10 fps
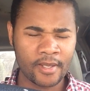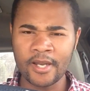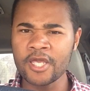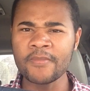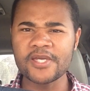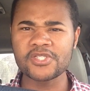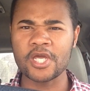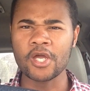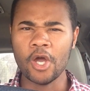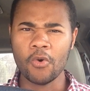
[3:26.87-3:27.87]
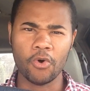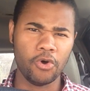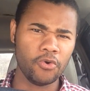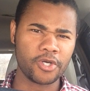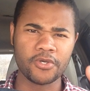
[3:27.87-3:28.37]
Now you may say, well,
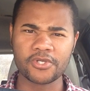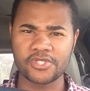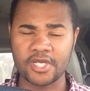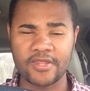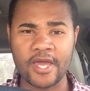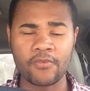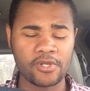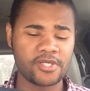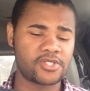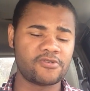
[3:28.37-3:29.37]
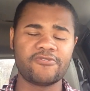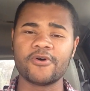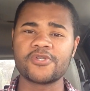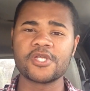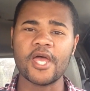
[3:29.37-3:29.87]
who are you to say that? Well, listen,
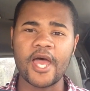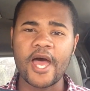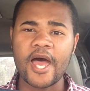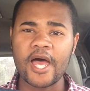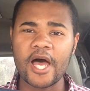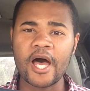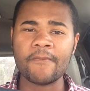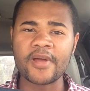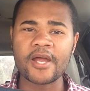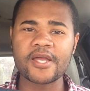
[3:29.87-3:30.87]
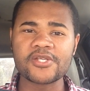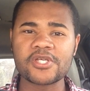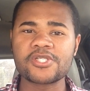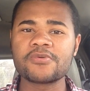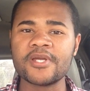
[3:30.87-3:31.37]
folks.
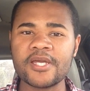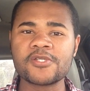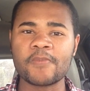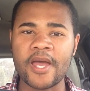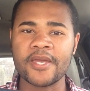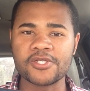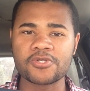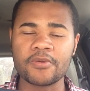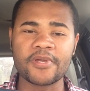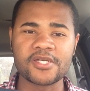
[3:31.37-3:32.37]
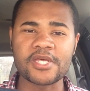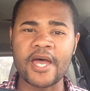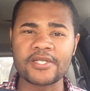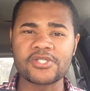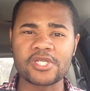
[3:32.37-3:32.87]
America's history is my history because
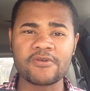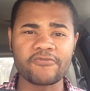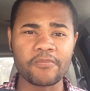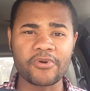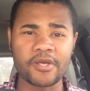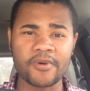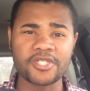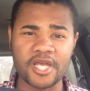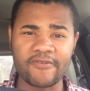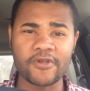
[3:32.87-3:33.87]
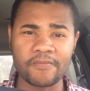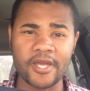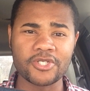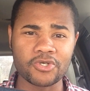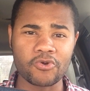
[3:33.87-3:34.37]
I descend from pretty much every
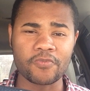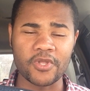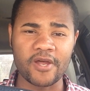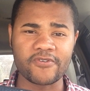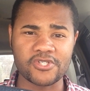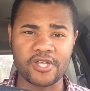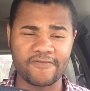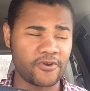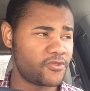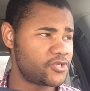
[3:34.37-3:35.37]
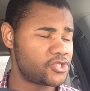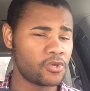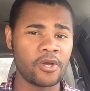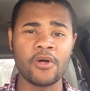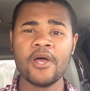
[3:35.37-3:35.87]
major group that ever set foot on this
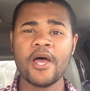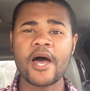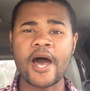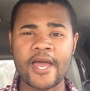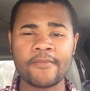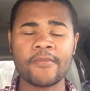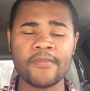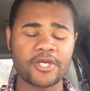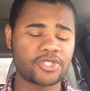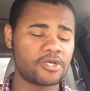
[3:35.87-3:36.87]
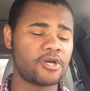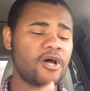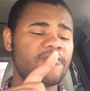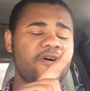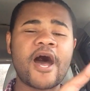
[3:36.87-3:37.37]
soil. I am a mixture
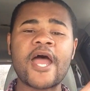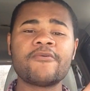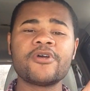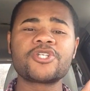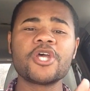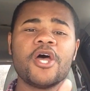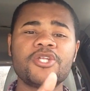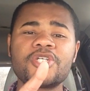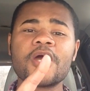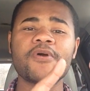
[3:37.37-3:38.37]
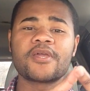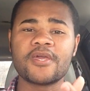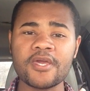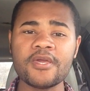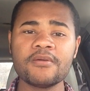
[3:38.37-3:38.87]
of Irish,
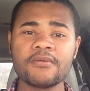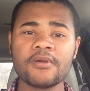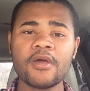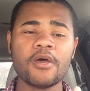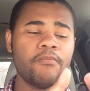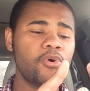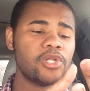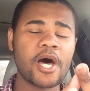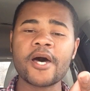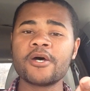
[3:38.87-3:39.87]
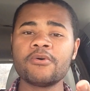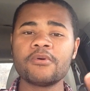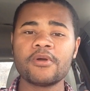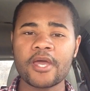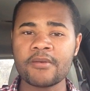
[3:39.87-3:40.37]
Cherokee, mulatto,
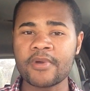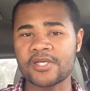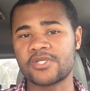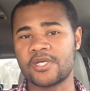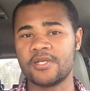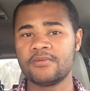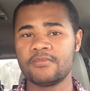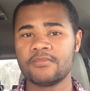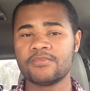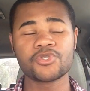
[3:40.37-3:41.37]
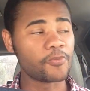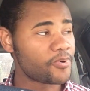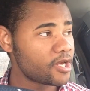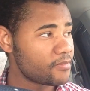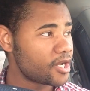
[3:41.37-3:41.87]
and Mexican. So
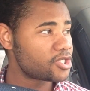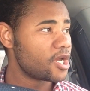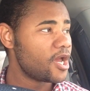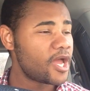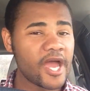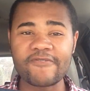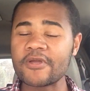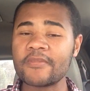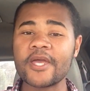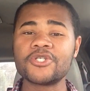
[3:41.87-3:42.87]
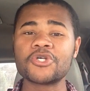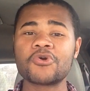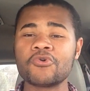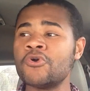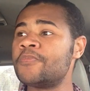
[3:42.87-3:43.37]
pretty much every major
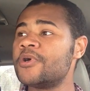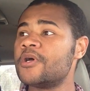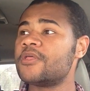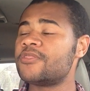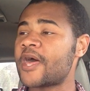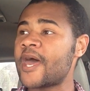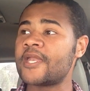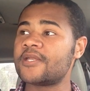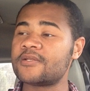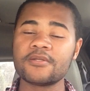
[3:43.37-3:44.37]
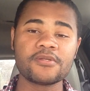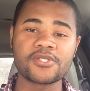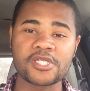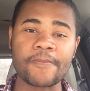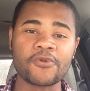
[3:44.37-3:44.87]
group that
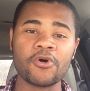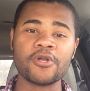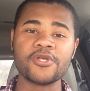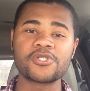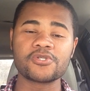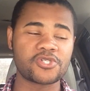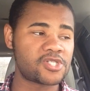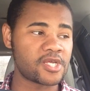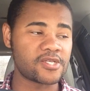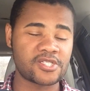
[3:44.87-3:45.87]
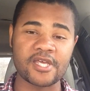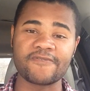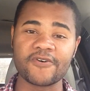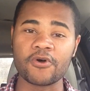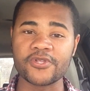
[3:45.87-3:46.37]
set
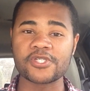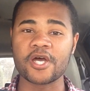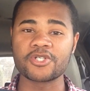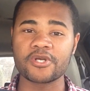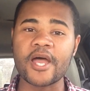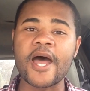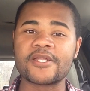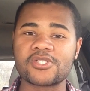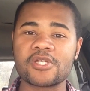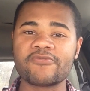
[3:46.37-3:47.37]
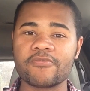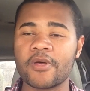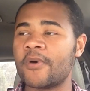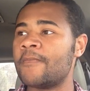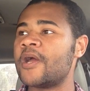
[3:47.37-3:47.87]
foot on this country, I descend from
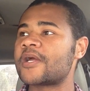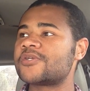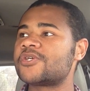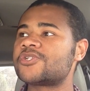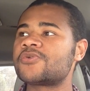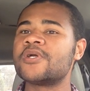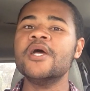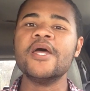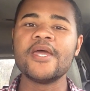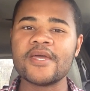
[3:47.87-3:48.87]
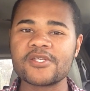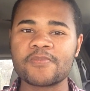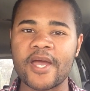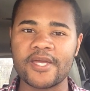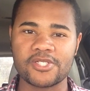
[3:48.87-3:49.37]
them. America's history
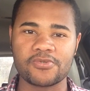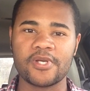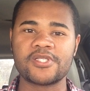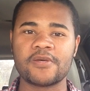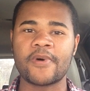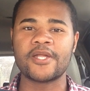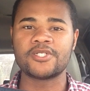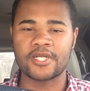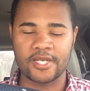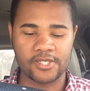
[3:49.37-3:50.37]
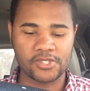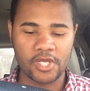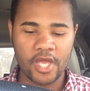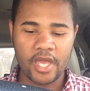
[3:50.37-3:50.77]
is my history. It's in my genetics.